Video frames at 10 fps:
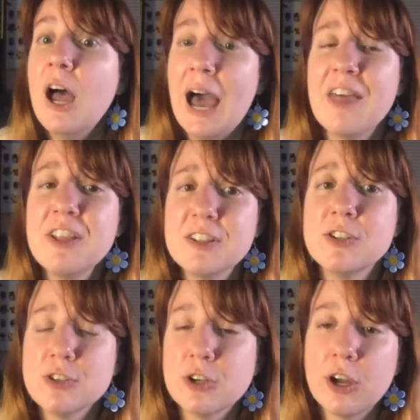I think this
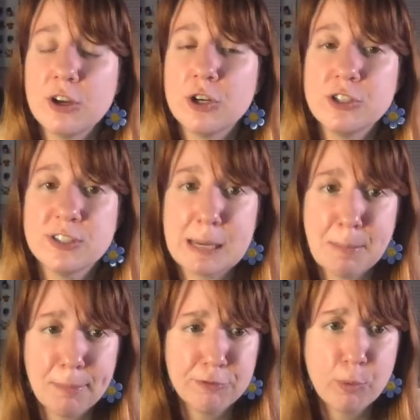is a good
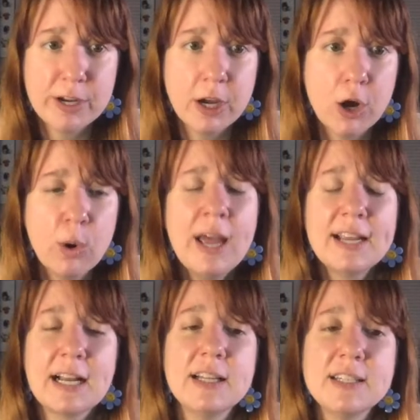statement before we go.
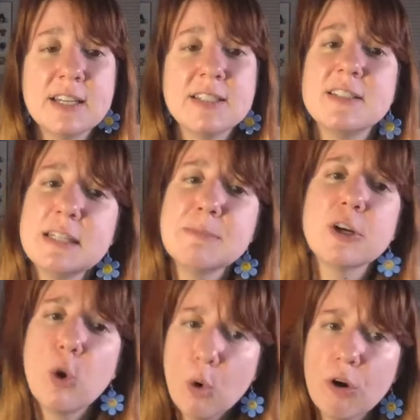Kelly says, it seems
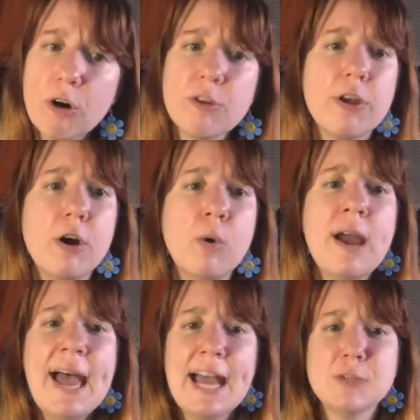like horror, though,
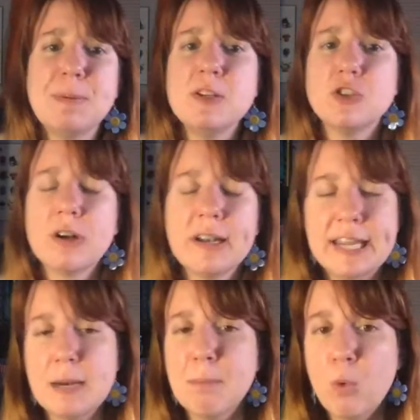has been starting to
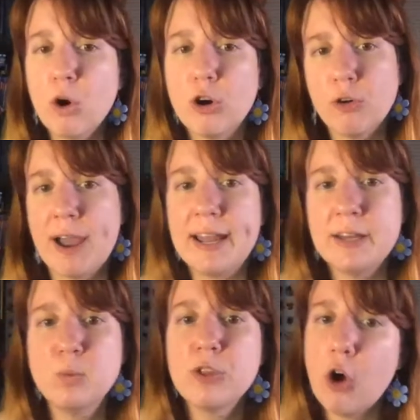get more
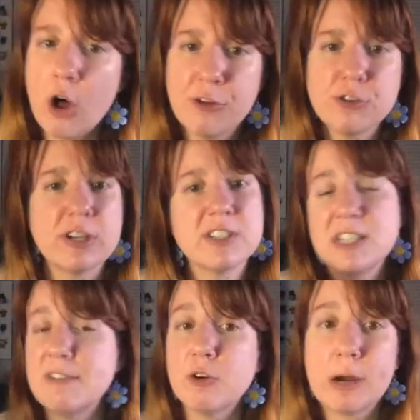credit with authors like
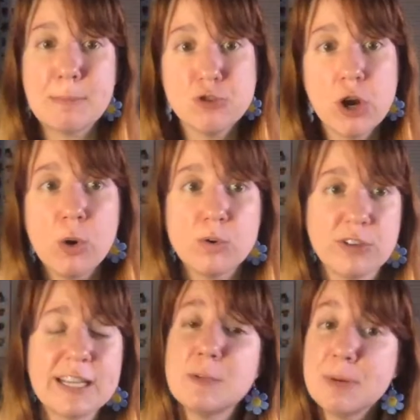Stephen Graham Jones.
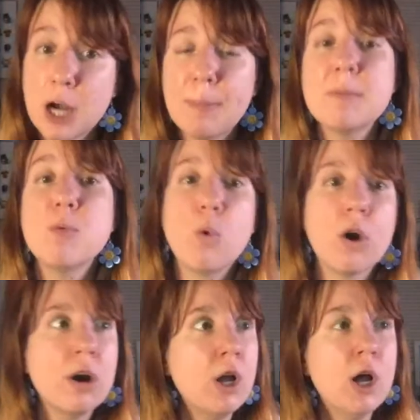Like, it's becoming
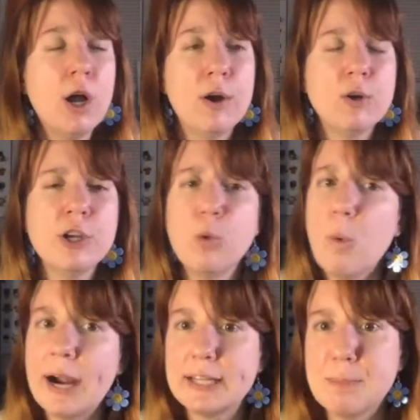more, you know,
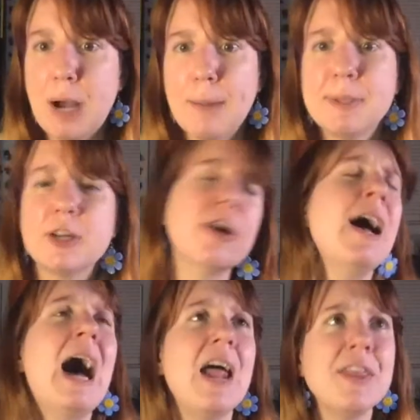widely popular.
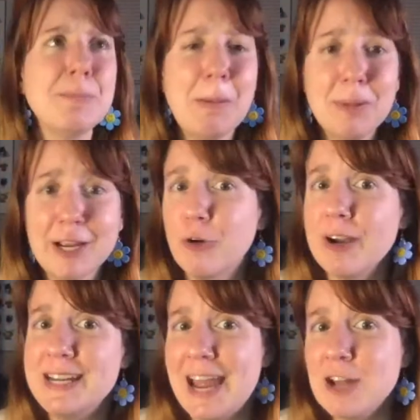I think people like
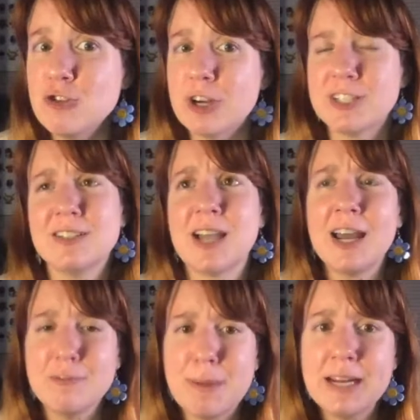Grady Hendrix has
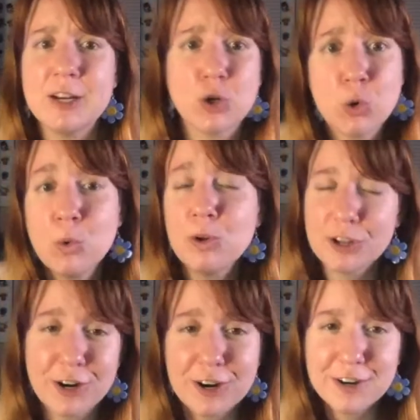kind of made it
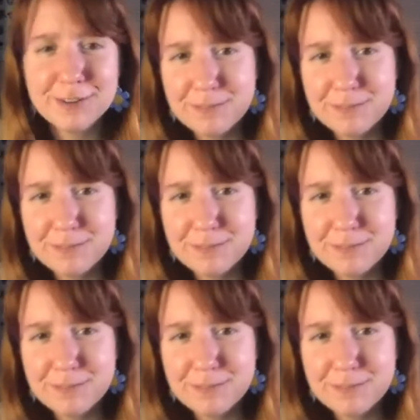cooler